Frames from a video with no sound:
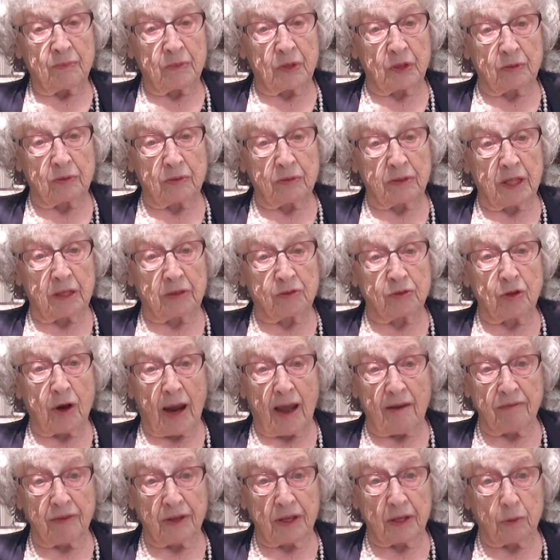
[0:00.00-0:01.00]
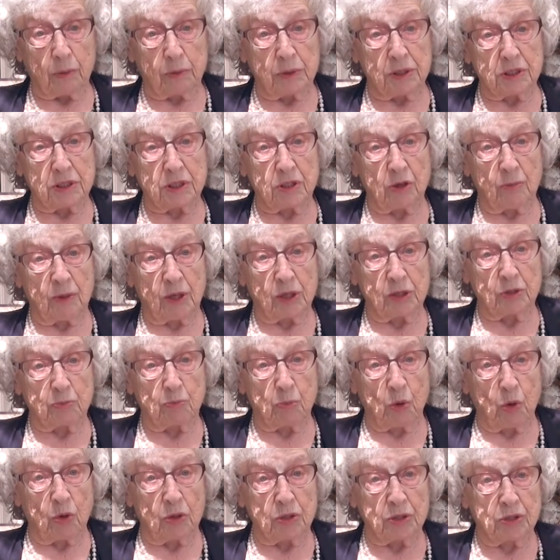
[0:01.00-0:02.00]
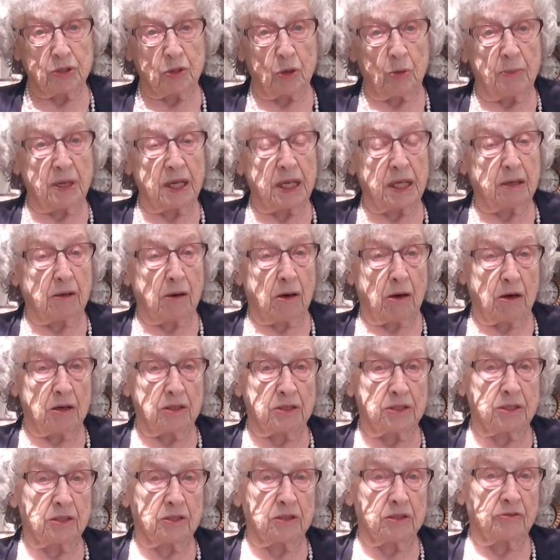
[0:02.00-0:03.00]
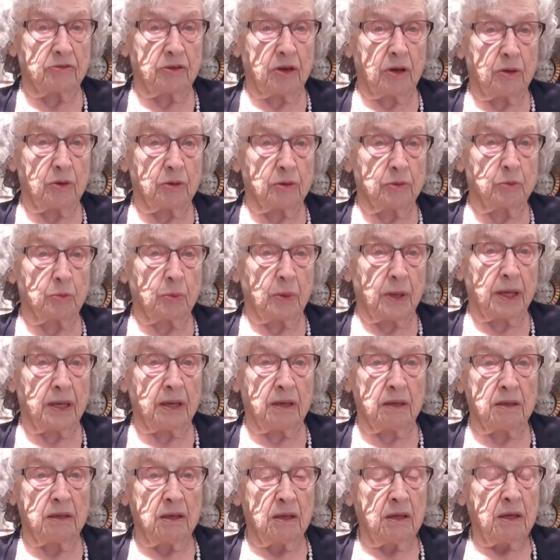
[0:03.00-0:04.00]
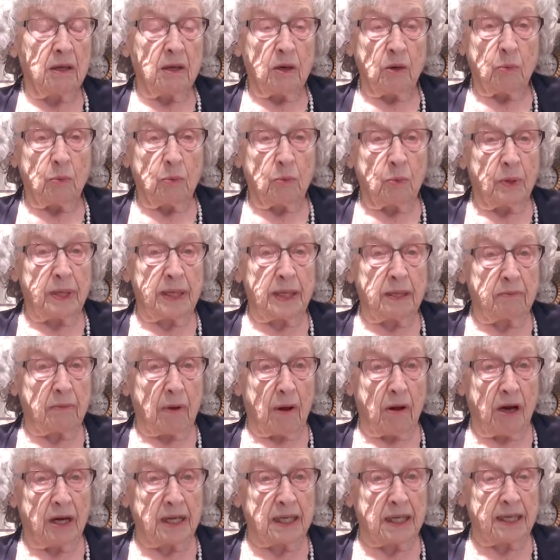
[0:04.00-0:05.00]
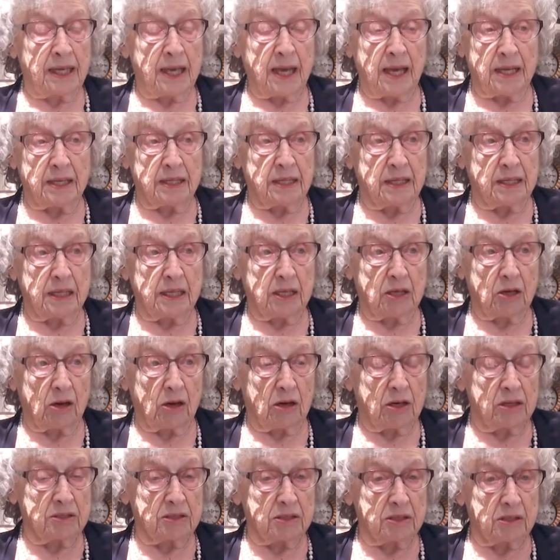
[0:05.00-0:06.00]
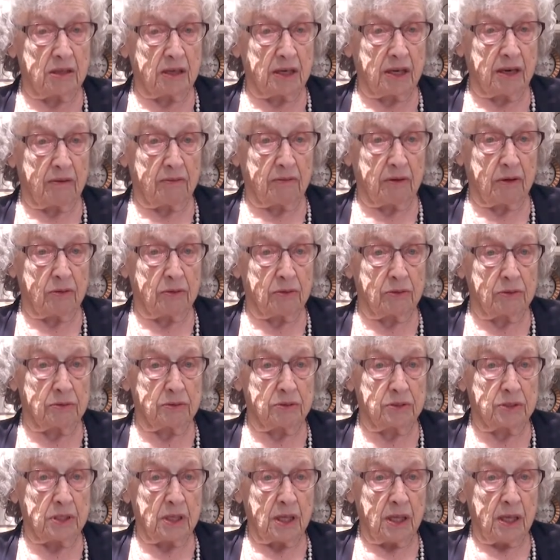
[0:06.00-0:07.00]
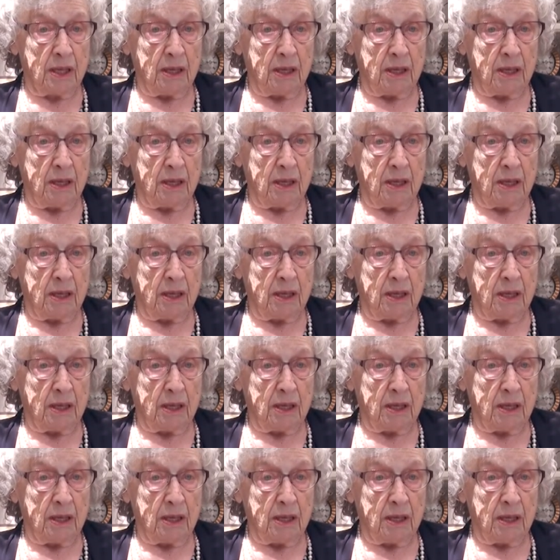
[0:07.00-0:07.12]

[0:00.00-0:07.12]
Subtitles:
the traffic was so much more, so many cars on the road, where we hardly had any cars on our roads.